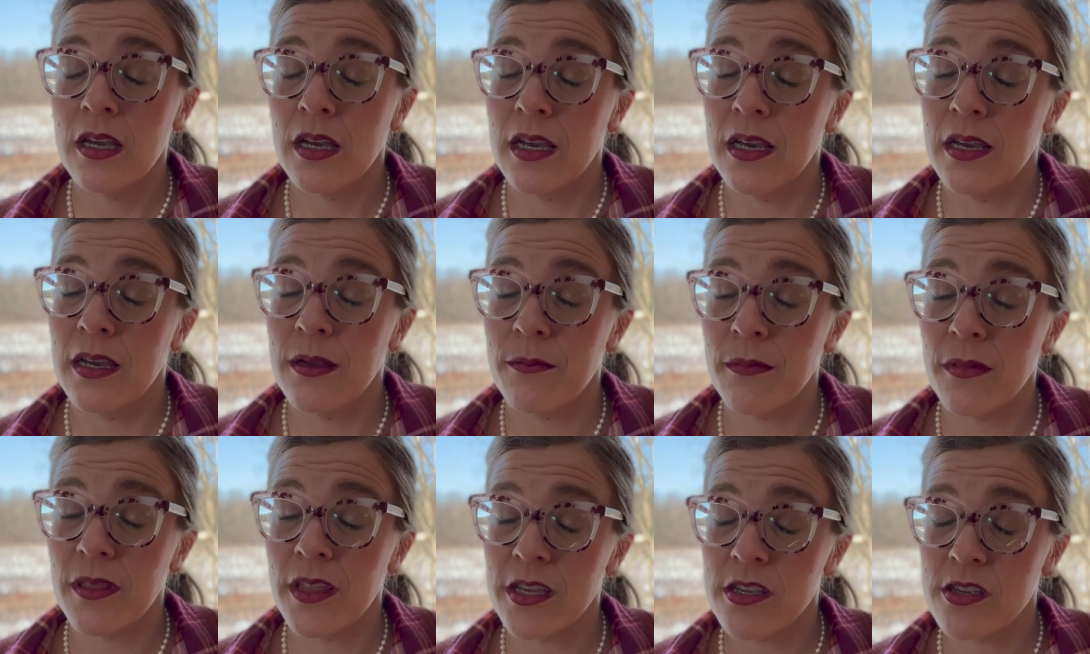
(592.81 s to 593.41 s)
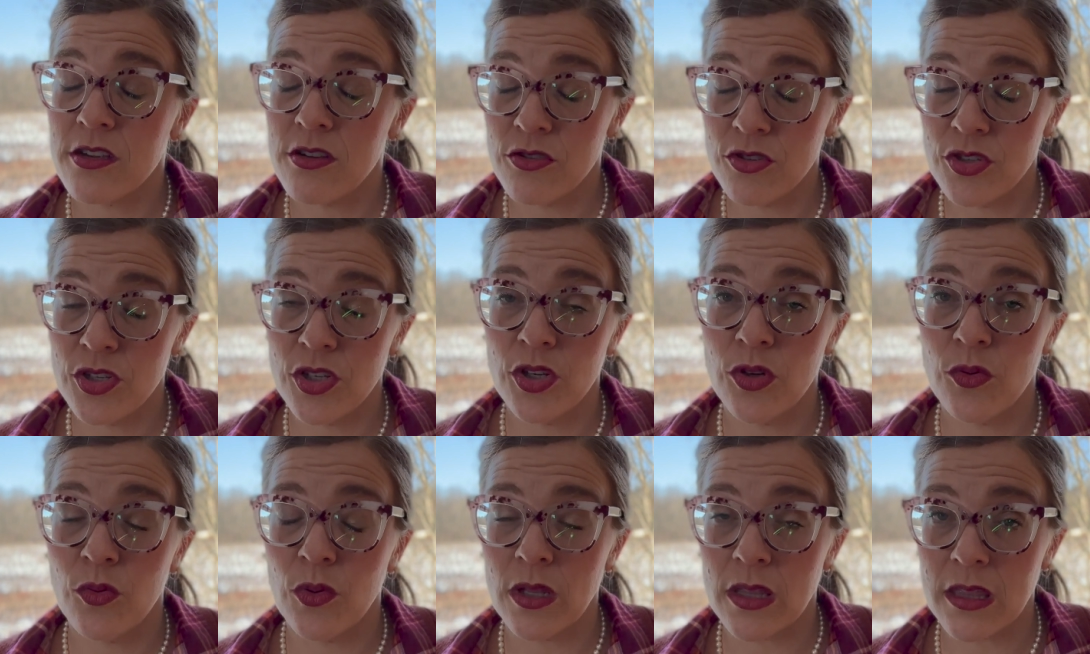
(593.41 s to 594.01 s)
um, like you
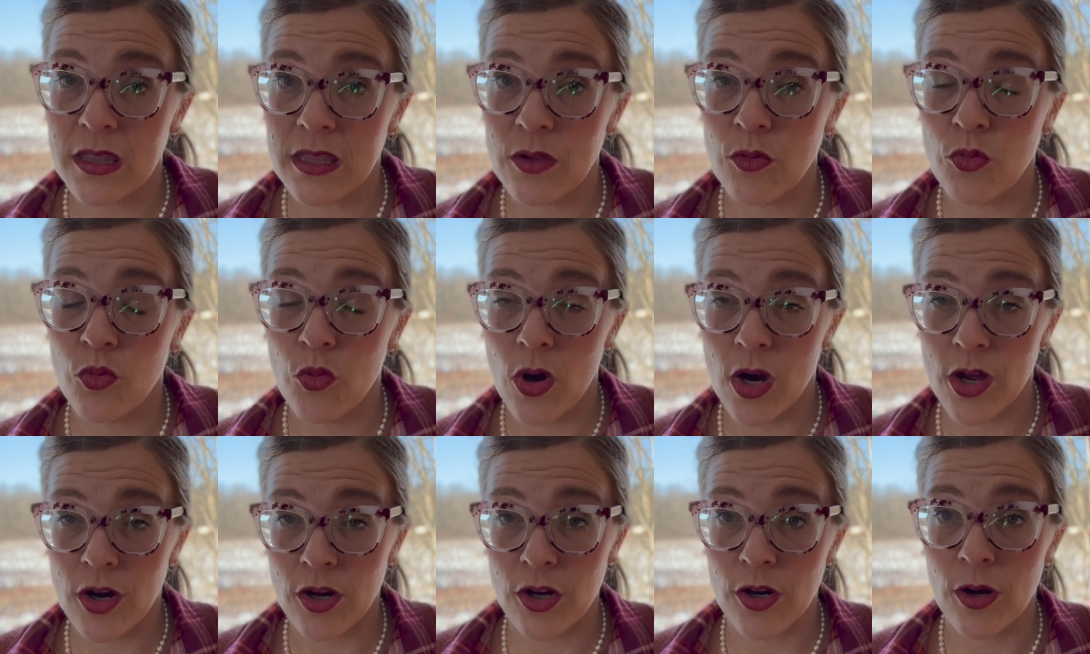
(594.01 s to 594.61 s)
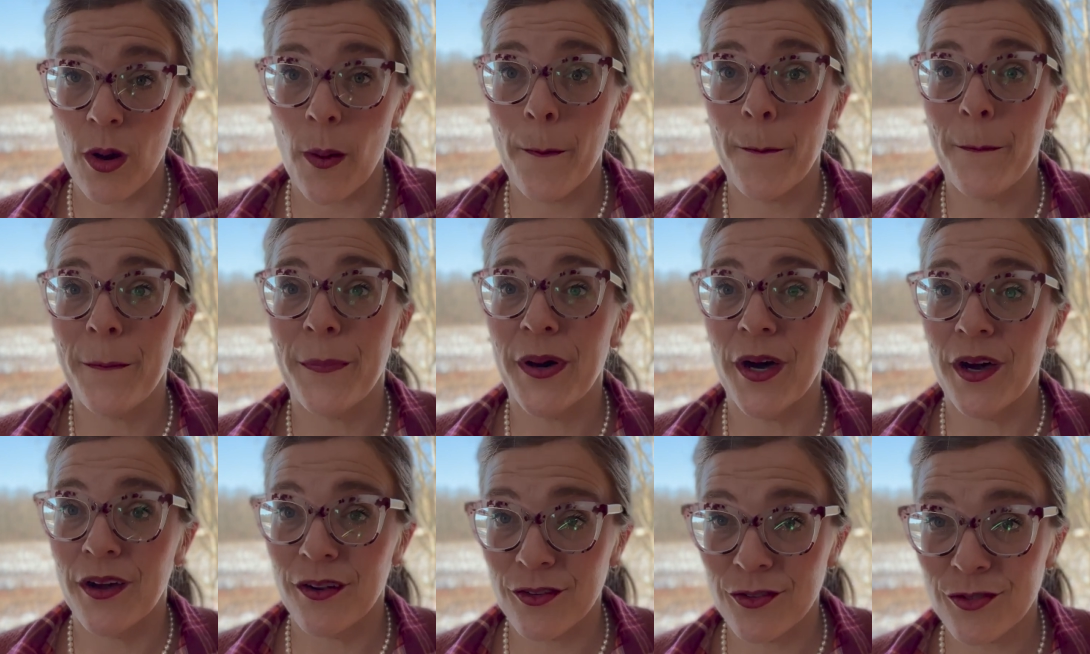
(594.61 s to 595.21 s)
do with the water
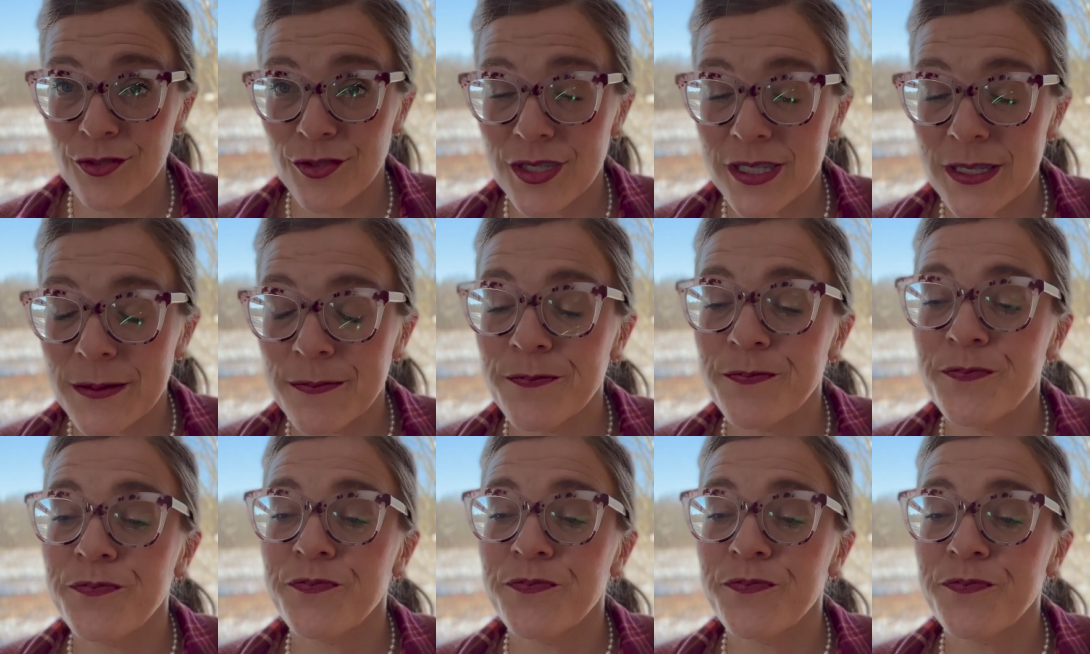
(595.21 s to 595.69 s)
bottles.